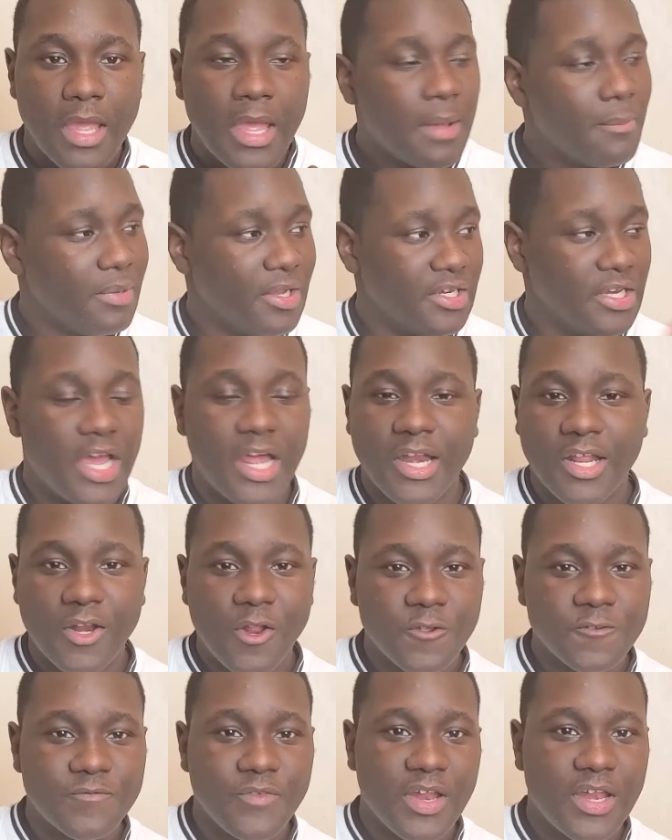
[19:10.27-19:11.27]
But none of
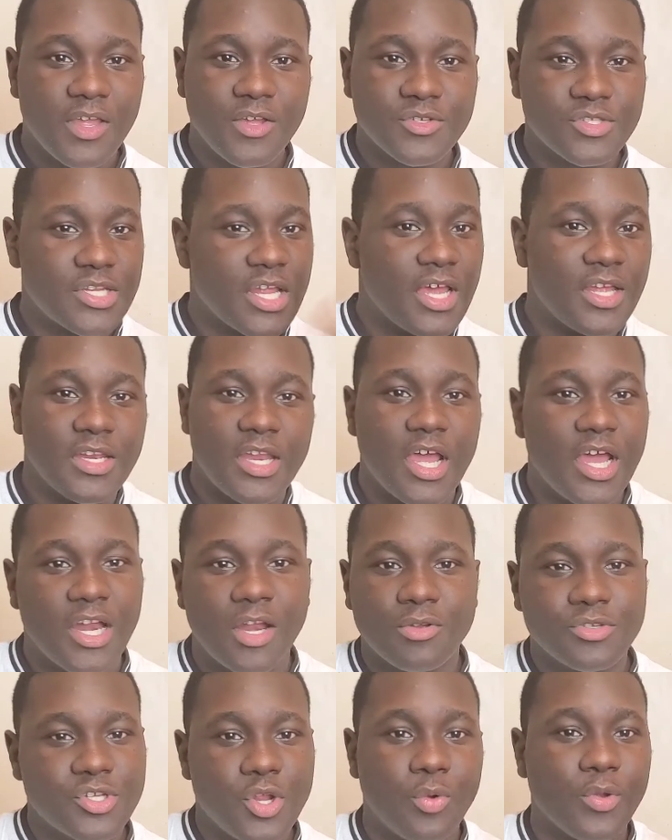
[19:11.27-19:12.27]
those videos, none of
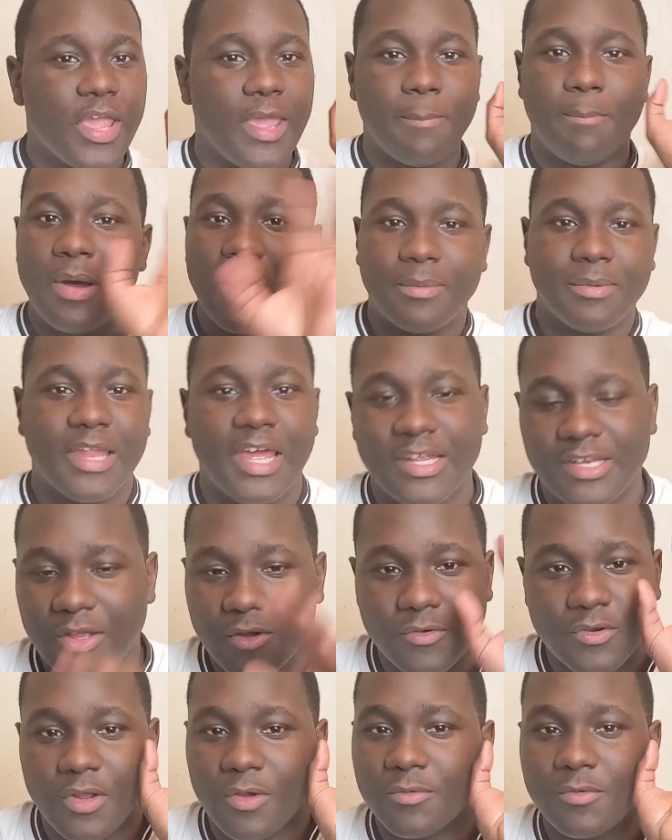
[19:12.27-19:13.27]
those don't get public.
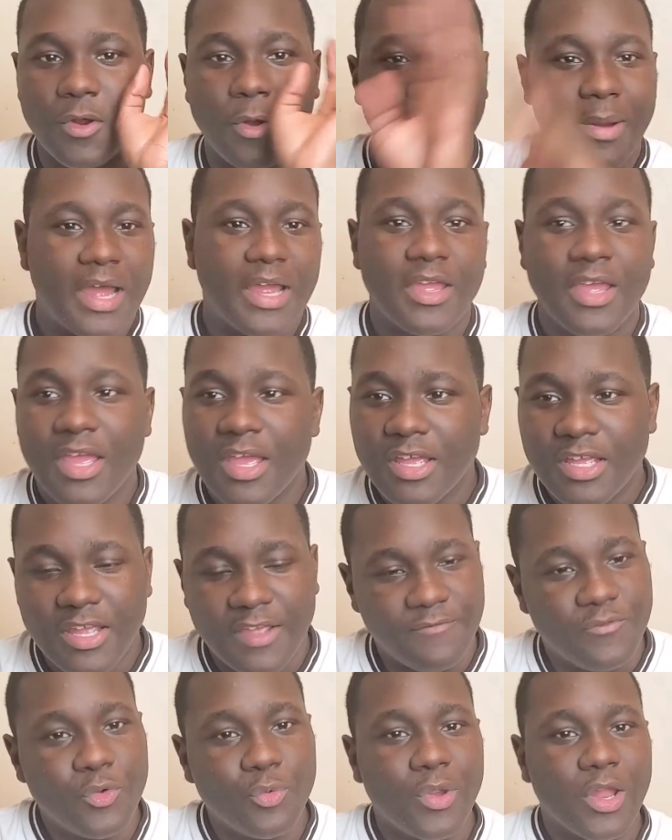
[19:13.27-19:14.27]
Nobody,
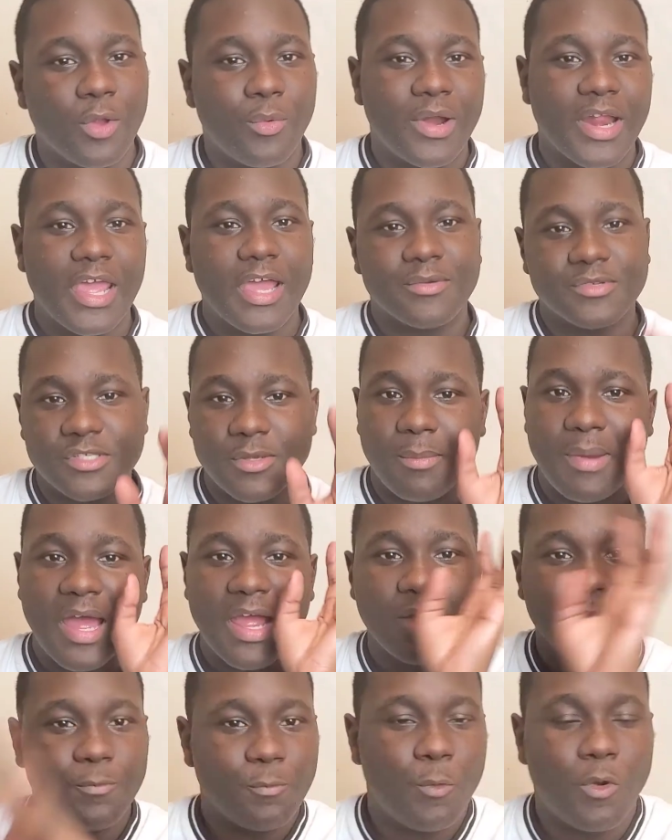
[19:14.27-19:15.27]
if you really want to help
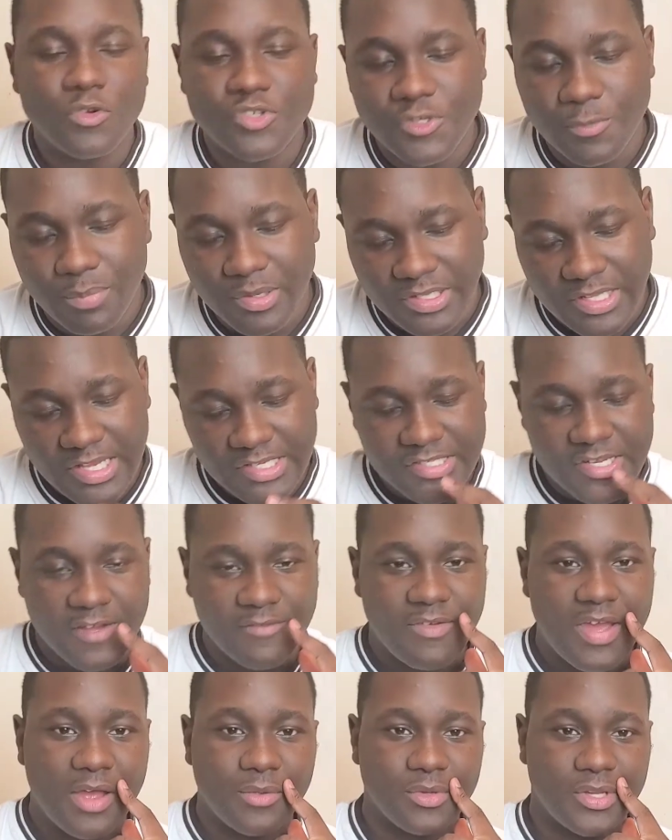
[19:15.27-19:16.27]
somebody, won't you put that stuff
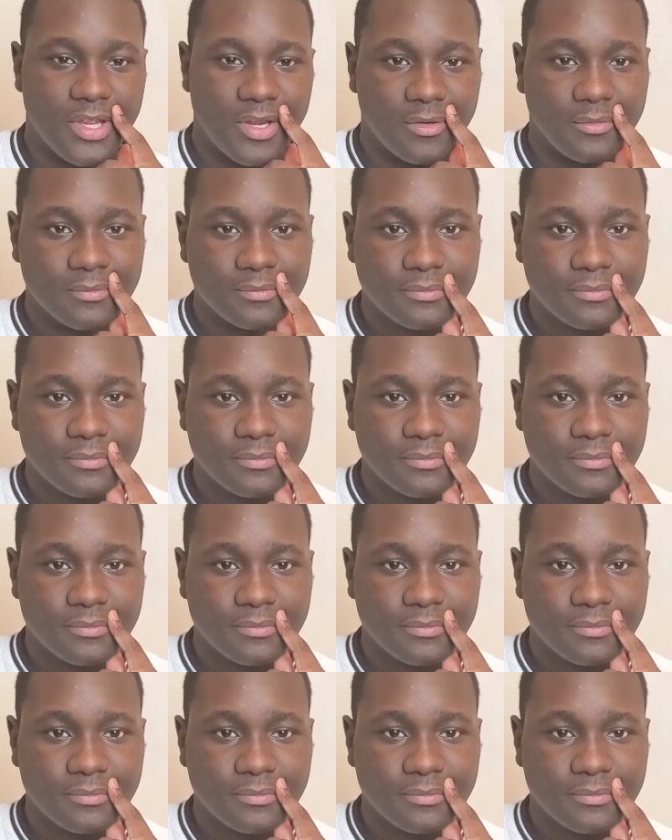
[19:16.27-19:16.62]
out there?